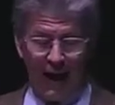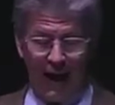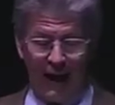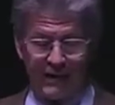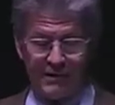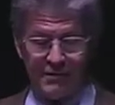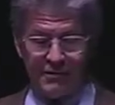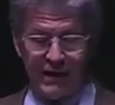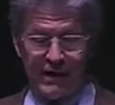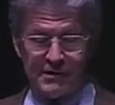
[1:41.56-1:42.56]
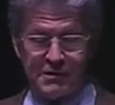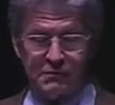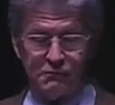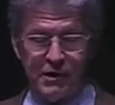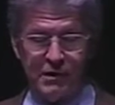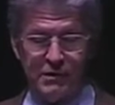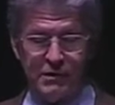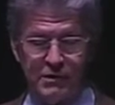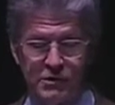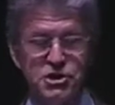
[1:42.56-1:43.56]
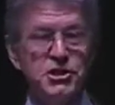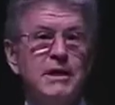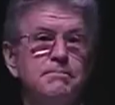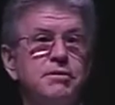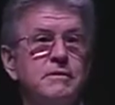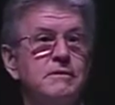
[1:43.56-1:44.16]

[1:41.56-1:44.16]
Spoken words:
and that will shape